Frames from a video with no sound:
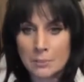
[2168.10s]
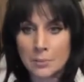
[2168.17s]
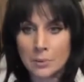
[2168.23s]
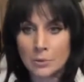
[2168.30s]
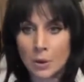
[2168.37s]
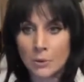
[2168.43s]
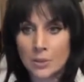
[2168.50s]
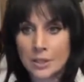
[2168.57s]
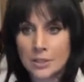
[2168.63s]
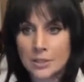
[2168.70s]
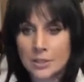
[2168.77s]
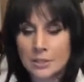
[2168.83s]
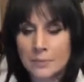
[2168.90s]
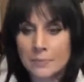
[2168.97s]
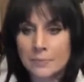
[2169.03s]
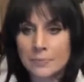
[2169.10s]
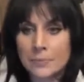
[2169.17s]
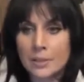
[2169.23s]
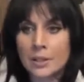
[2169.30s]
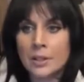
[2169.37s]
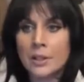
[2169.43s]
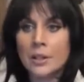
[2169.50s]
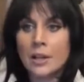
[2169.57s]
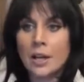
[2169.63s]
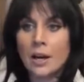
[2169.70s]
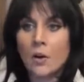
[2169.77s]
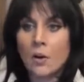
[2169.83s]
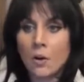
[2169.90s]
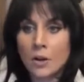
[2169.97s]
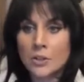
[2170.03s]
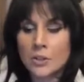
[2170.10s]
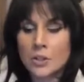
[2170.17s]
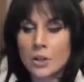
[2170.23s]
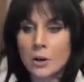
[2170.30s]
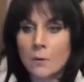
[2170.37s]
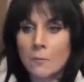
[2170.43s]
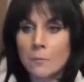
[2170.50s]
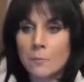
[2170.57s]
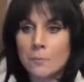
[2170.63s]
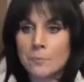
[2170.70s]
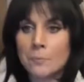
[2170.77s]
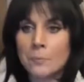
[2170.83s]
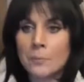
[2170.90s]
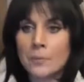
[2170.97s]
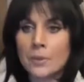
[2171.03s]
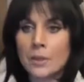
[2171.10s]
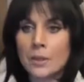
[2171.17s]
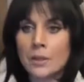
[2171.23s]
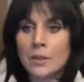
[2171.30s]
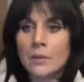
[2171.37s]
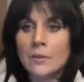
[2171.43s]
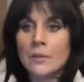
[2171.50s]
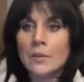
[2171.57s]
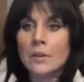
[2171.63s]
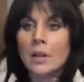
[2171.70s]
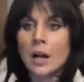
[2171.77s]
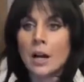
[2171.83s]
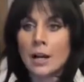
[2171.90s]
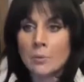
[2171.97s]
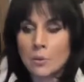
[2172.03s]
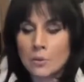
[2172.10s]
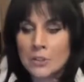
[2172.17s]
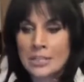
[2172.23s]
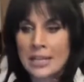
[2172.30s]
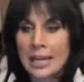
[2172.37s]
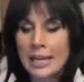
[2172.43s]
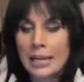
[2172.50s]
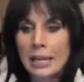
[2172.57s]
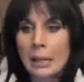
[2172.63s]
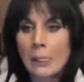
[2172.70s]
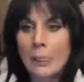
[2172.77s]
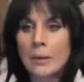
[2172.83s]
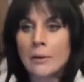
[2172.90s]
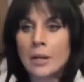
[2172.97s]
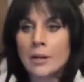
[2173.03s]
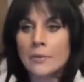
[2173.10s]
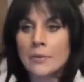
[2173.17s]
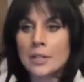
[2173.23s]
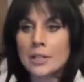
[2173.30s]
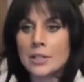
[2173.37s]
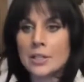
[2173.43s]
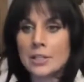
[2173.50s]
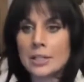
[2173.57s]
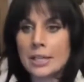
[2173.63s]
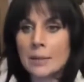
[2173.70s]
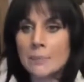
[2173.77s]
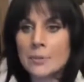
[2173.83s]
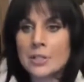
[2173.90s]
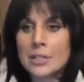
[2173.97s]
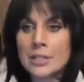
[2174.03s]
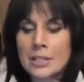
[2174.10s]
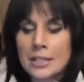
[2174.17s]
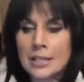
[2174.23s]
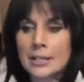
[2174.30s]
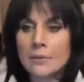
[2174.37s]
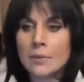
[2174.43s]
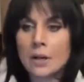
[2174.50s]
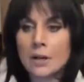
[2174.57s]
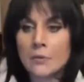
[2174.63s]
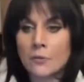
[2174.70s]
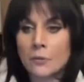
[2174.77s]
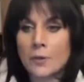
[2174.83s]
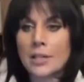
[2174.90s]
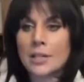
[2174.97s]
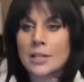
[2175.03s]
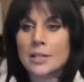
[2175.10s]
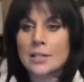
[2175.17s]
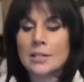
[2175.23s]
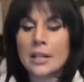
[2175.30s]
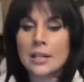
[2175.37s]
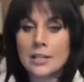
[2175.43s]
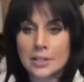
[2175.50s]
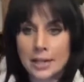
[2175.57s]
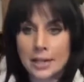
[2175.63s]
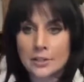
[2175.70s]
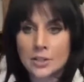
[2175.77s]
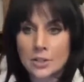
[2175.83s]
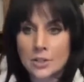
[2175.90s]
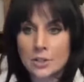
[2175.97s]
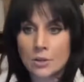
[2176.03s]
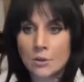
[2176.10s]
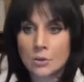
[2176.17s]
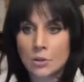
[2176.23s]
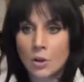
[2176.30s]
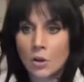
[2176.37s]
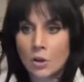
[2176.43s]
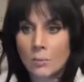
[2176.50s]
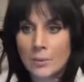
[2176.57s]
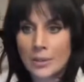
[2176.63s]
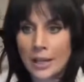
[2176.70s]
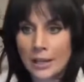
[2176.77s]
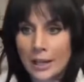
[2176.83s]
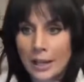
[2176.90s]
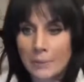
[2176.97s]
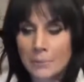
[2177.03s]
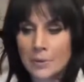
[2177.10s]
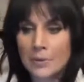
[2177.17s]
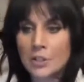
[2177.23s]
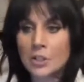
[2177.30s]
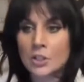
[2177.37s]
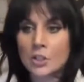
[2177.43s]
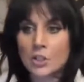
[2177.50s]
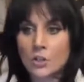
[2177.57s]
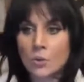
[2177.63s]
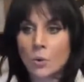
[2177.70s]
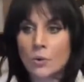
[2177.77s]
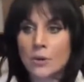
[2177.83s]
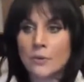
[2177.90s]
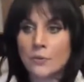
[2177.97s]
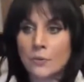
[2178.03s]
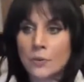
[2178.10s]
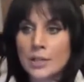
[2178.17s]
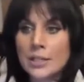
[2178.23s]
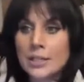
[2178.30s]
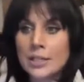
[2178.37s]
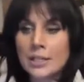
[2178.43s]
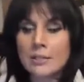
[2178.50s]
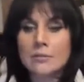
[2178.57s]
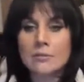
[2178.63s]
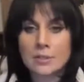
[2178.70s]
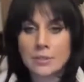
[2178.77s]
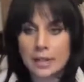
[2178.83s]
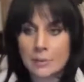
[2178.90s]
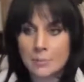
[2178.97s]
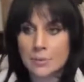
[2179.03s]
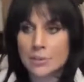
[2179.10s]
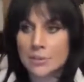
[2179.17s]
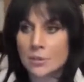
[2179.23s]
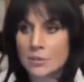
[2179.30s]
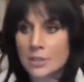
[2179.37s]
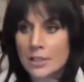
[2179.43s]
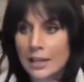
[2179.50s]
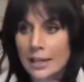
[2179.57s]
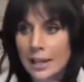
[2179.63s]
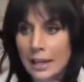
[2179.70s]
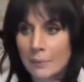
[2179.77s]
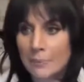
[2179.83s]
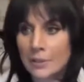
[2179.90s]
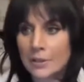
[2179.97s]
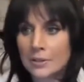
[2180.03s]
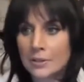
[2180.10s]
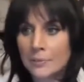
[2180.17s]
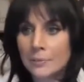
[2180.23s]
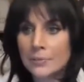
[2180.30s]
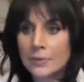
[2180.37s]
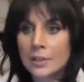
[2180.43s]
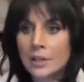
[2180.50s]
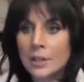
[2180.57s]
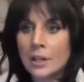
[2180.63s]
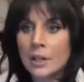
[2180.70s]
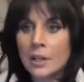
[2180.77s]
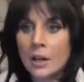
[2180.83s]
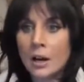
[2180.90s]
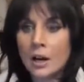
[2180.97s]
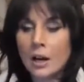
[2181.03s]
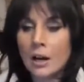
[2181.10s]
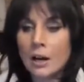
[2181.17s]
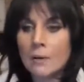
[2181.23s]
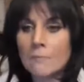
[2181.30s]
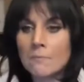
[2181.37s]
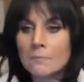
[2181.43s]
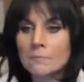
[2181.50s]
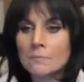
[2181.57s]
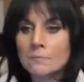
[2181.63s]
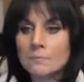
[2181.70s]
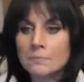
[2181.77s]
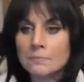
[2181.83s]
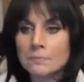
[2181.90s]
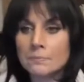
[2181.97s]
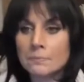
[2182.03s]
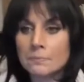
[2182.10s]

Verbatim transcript: people know this. Also, I will say this deep steep uh, freeze in Texas and Oklahoma that happened, this historic freezing temperatures that happened. Um,